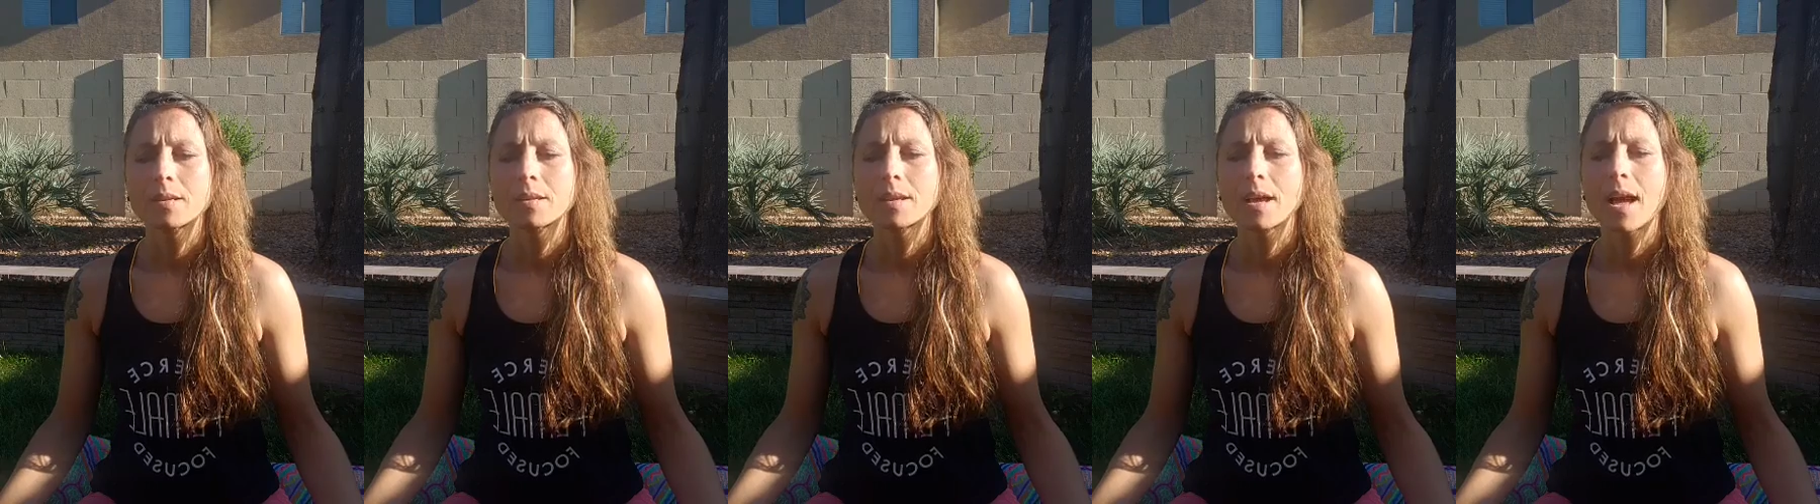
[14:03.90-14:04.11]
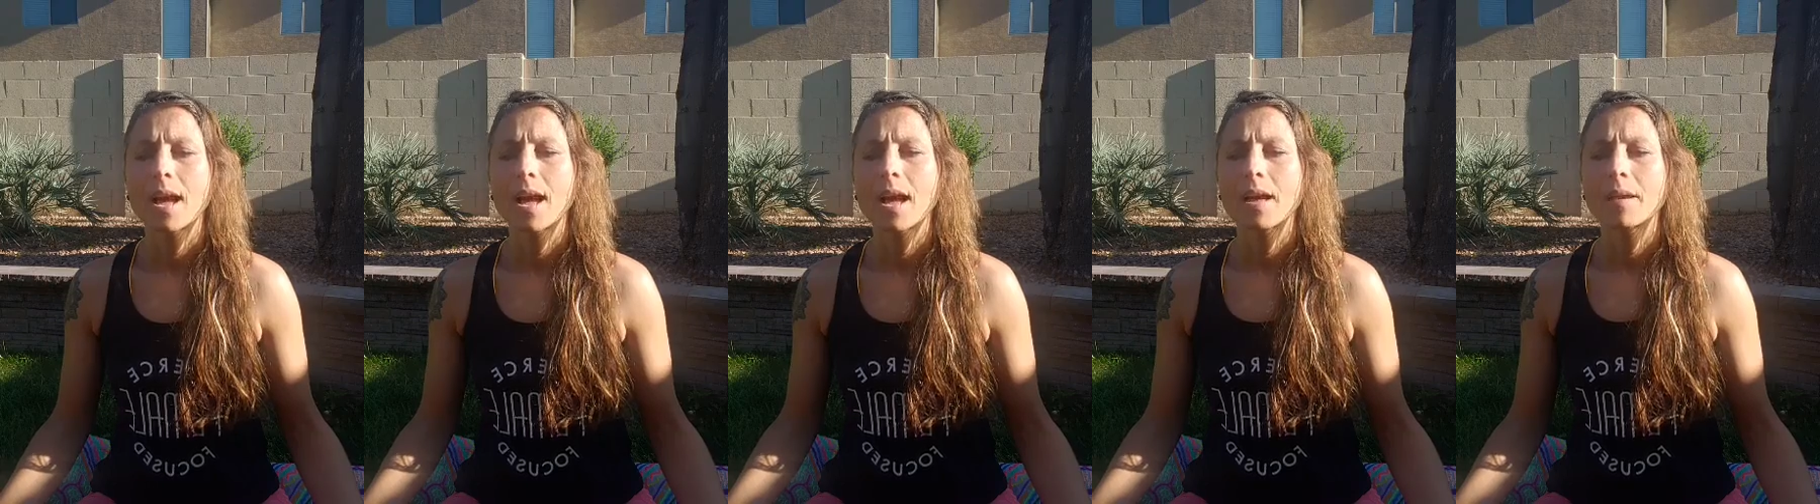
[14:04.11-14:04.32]

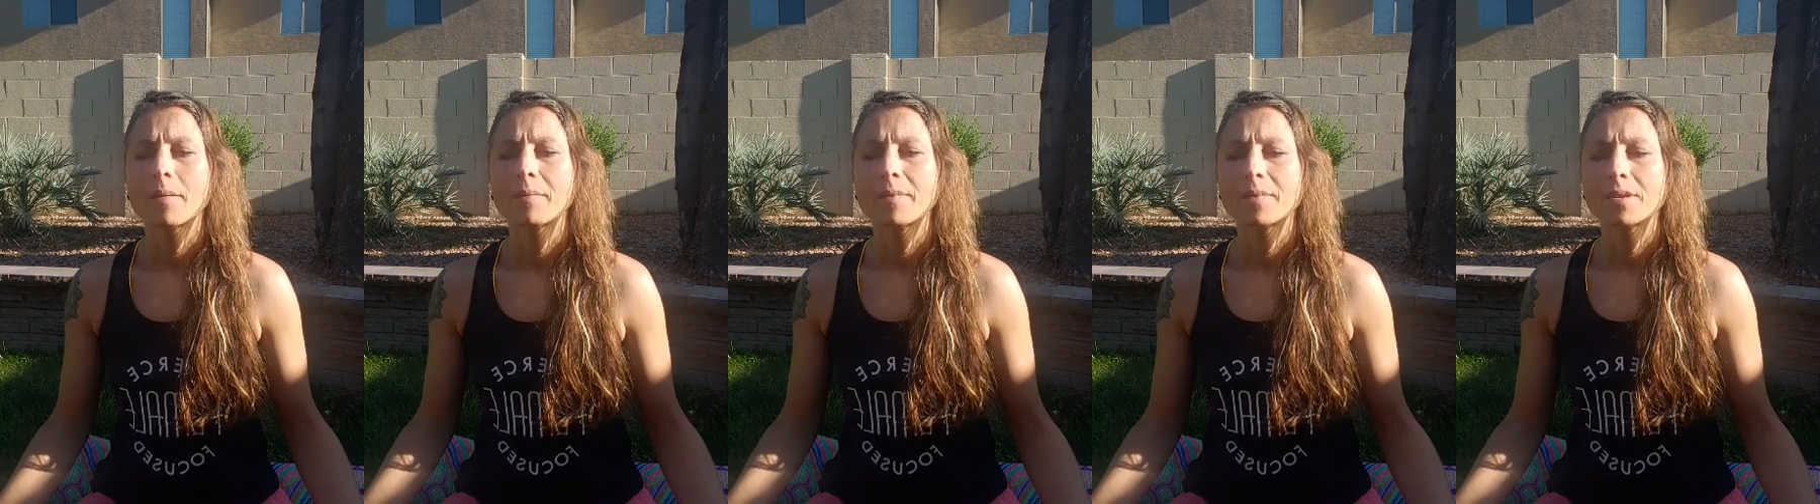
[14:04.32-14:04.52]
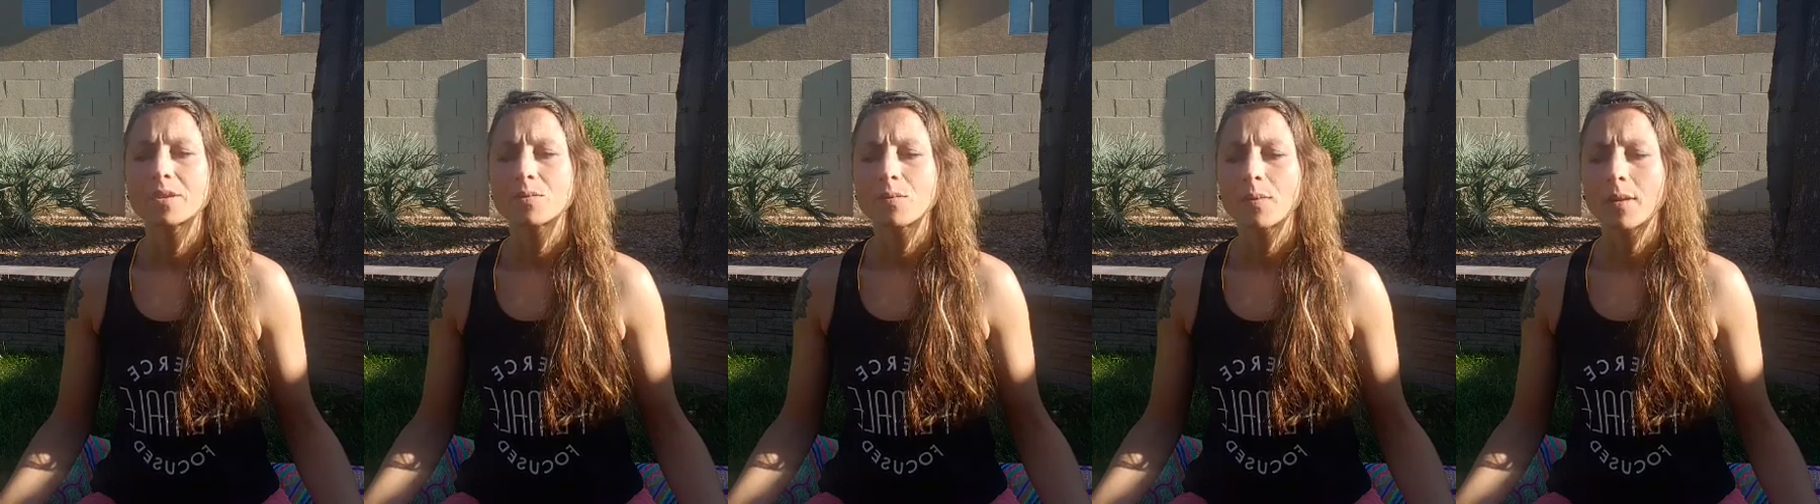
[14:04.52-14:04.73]
Time
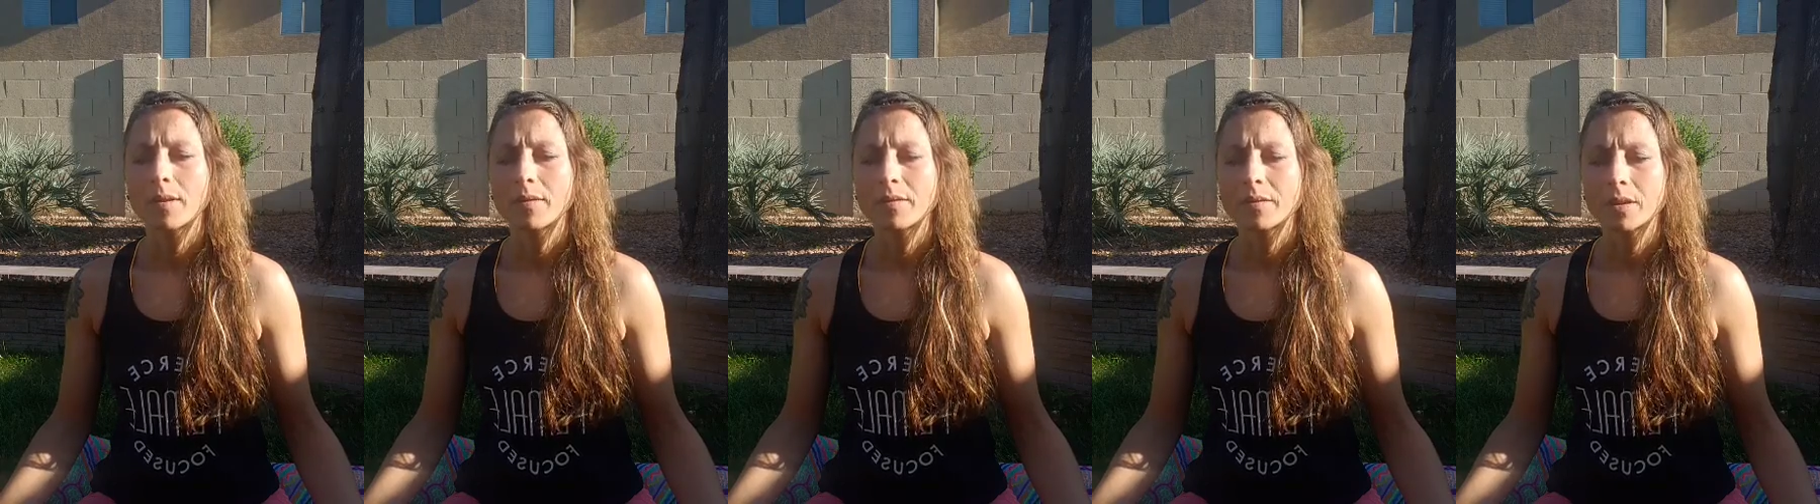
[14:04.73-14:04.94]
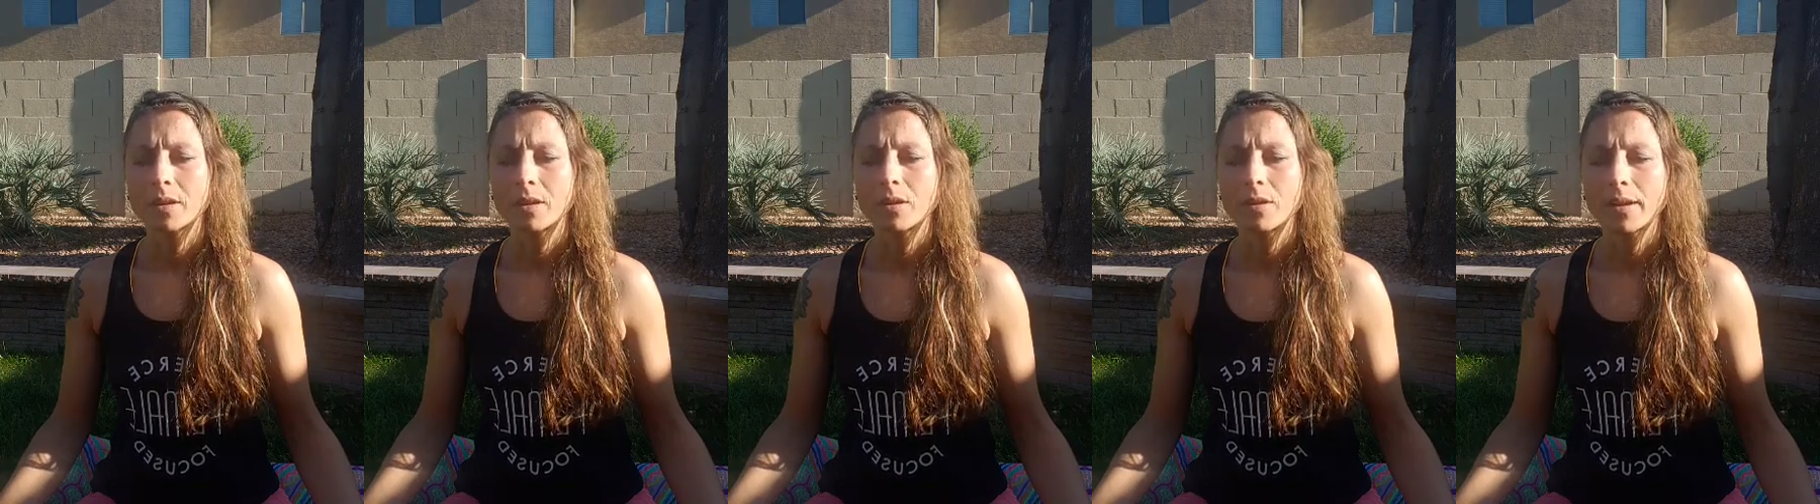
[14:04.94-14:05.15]
is one of
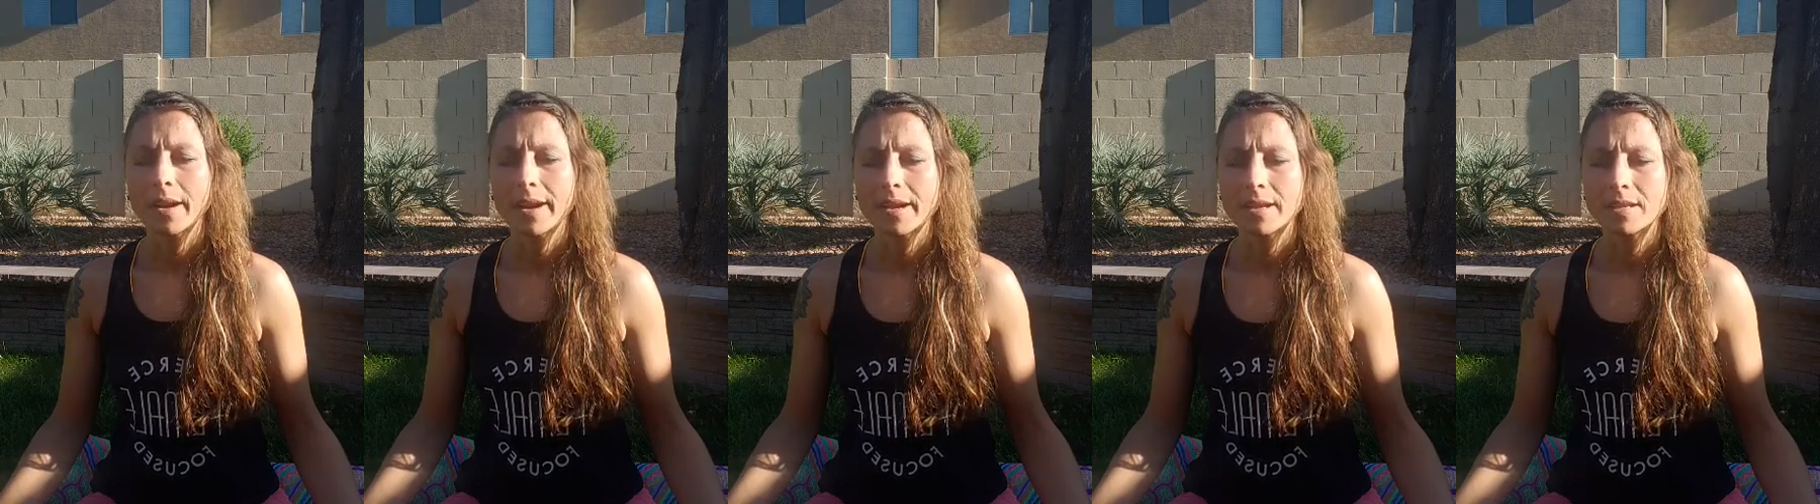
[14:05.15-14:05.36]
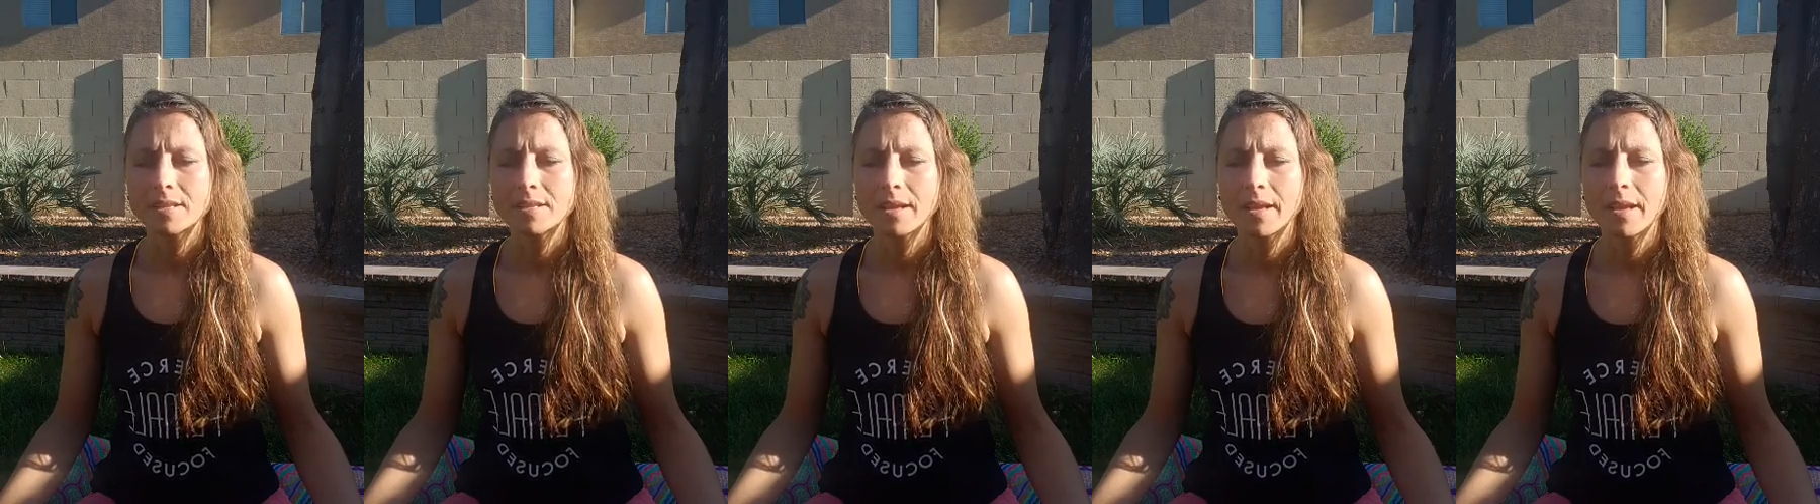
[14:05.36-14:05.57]
the
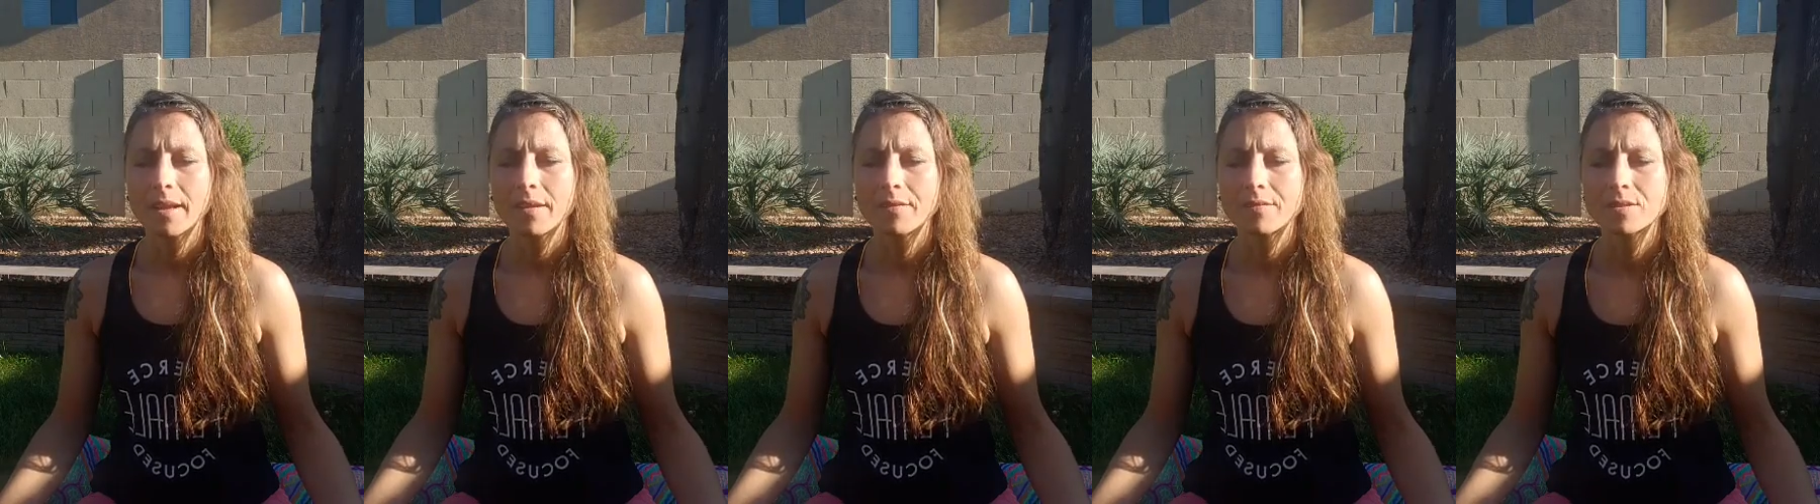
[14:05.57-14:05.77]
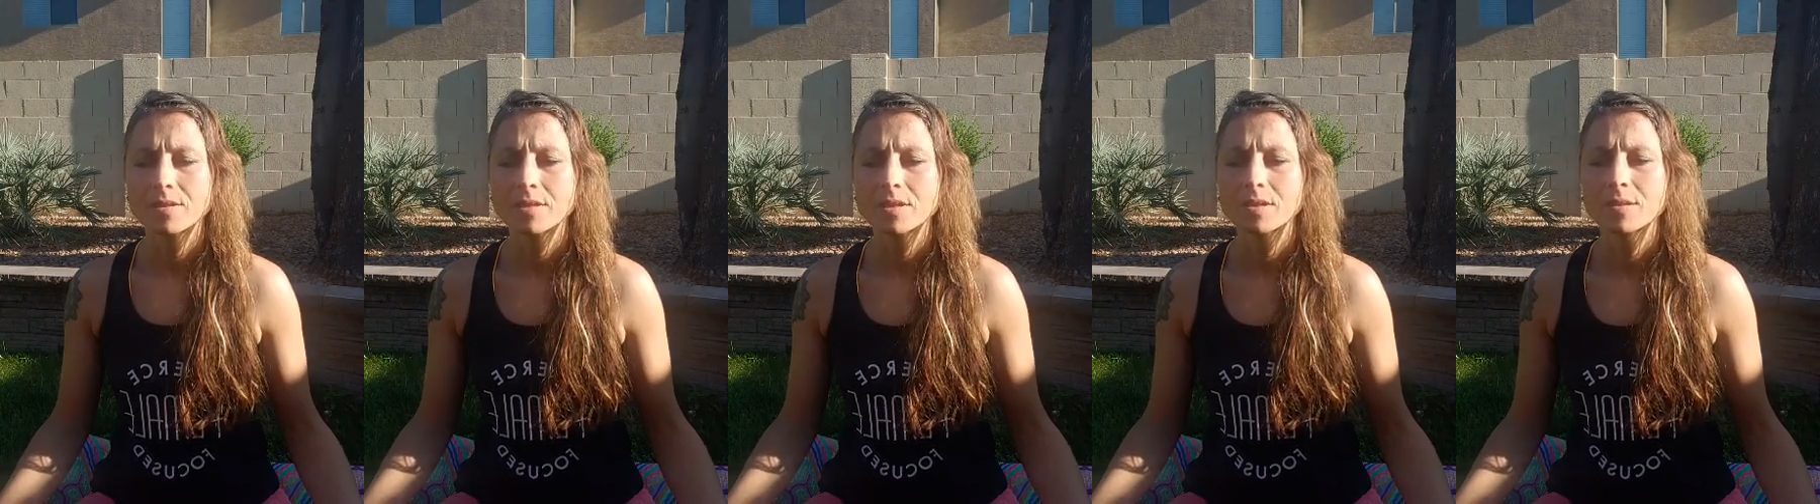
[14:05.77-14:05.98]
greatest
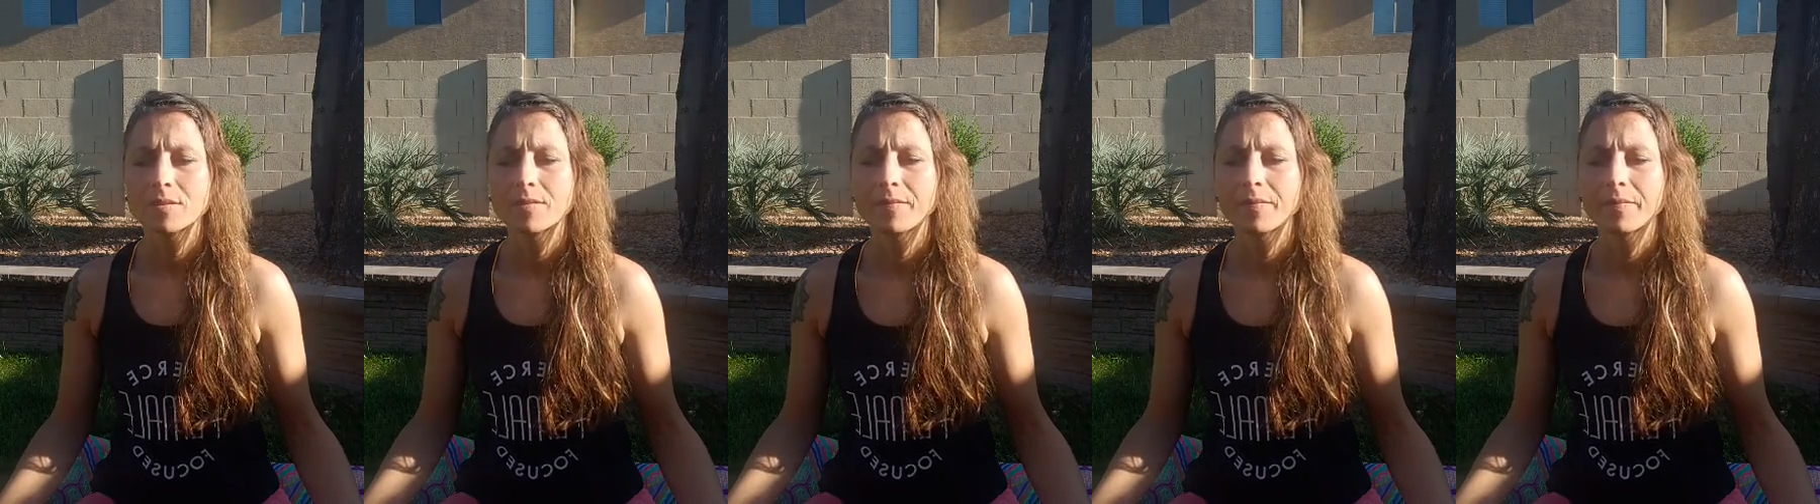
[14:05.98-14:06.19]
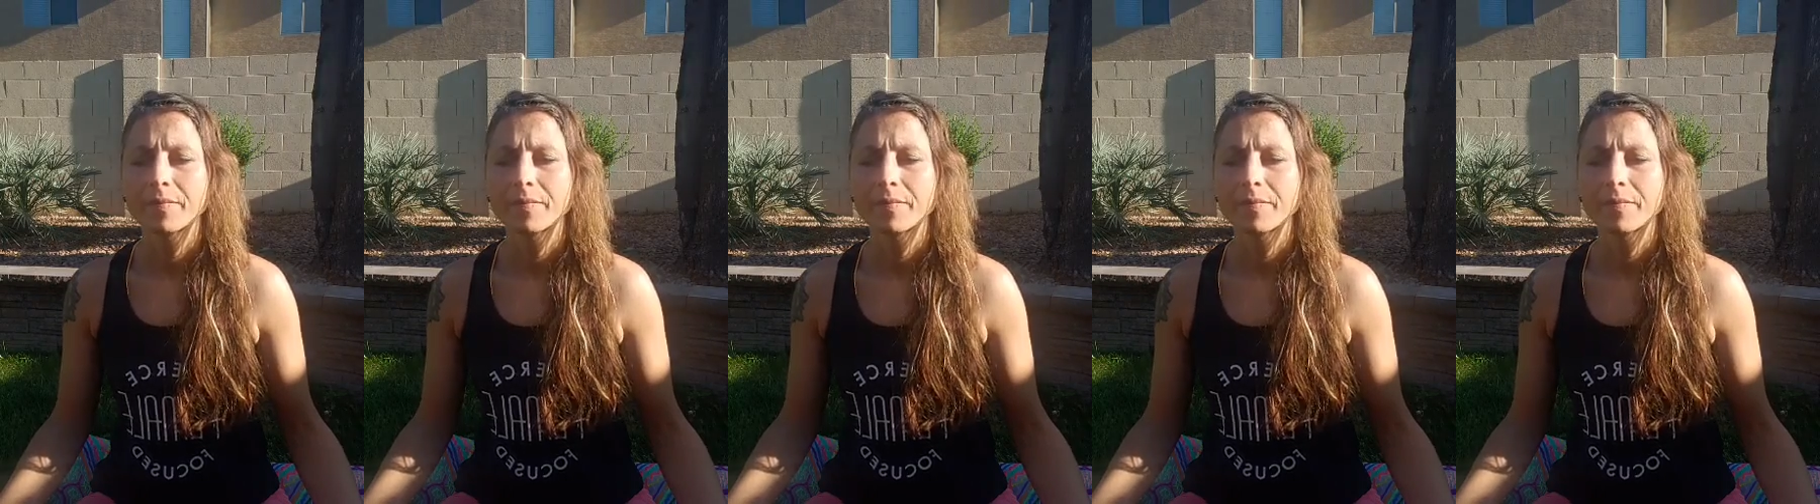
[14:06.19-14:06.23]
gifts